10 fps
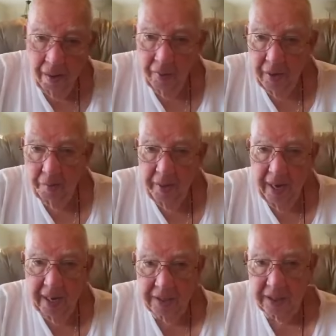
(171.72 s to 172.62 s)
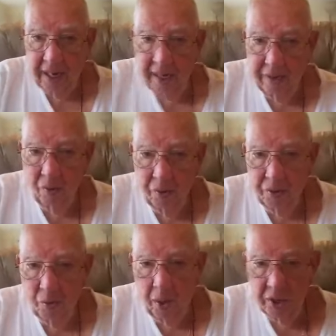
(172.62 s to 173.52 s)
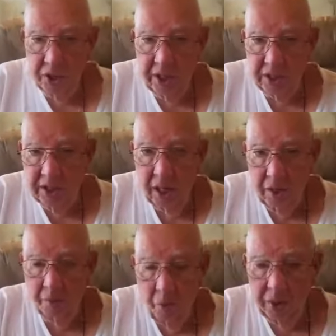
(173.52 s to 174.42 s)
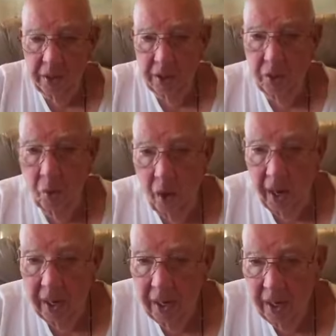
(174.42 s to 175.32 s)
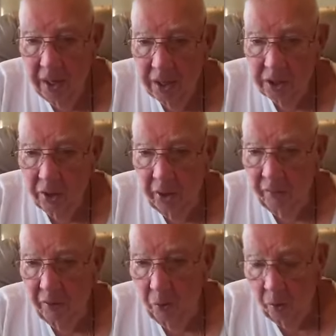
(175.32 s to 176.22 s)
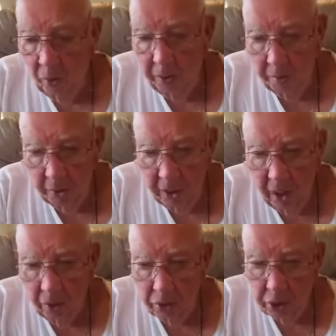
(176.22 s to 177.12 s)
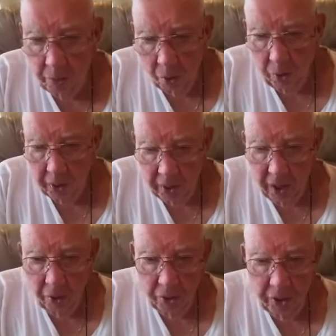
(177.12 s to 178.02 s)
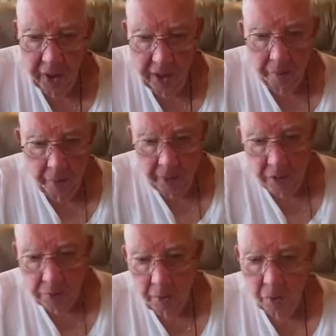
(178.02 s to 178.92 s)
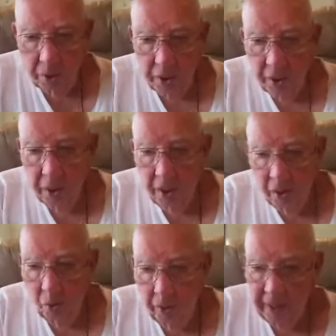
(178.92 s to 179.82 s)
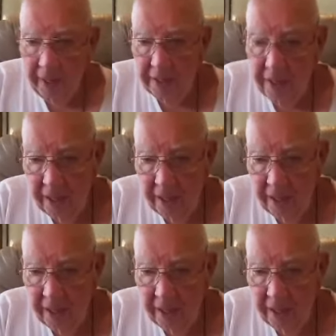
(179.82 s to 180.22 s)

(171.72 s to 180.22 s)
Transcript: They'll be hesitating to what gene's telling them what to do what. So if you want him to go, a smoker to go, you need to breed a smoker when it gets in